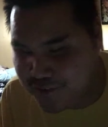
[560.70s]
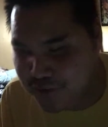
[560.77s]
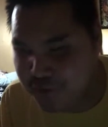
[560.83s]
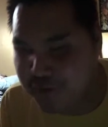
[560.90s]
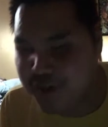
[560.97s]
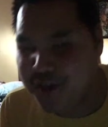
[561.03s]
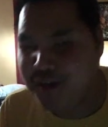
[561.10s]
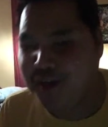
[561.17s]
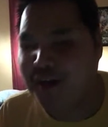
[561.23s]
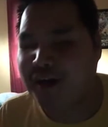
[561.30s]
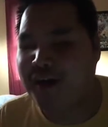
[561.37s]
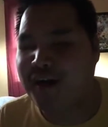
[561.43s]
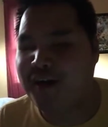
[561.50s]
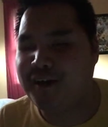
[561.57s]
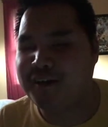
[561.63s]
do,
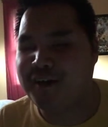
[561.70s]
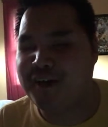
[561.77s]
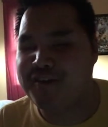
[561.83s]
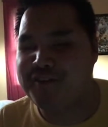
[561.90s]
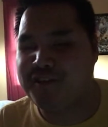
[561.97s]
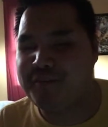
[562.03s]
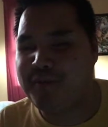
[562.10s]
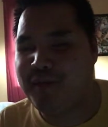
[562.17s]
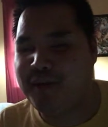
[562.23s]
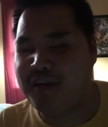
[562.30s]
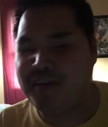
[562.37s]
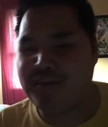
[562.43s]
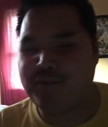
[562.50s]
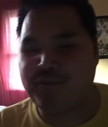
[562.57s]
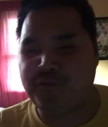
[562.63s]
guys, on
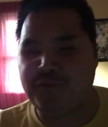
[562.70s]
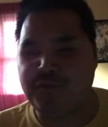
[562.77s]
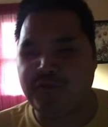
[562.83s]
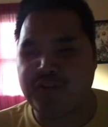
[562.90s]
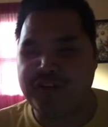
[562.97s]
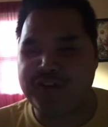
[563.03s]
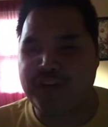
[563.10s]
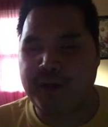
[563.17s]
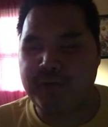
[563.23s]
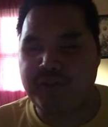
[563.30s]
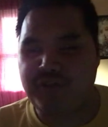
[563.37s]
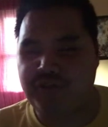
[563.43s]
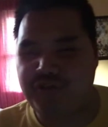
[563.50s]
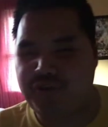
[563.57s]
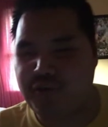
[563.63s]
my free time,
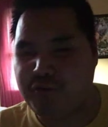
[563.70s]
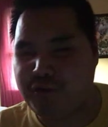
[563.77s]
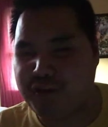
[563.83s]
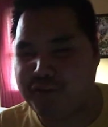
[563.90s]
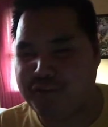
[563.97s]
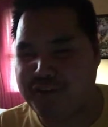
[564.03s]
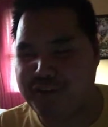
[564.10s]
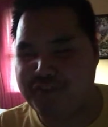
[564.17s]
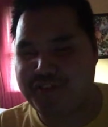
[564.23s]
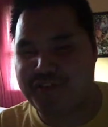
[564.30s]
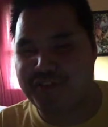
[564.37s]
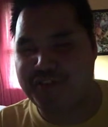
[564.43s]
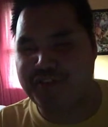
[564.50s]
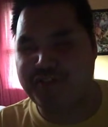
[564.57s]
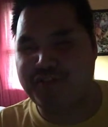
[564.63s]
just show off these
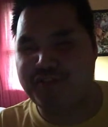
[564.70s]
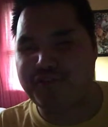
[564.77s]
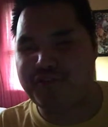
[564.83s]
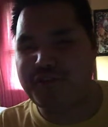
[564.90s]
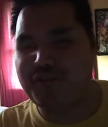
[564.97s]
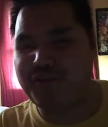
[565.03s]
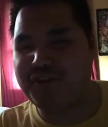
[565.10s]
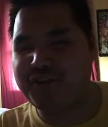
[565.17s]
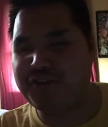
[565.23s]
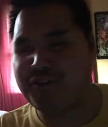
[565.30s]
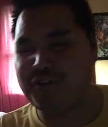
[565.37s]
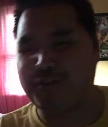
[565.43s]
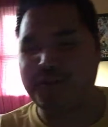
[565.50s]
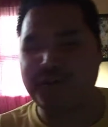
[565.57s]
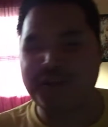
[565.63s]
things. It's so fun to
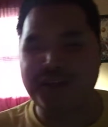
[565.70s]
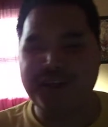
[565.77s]
do.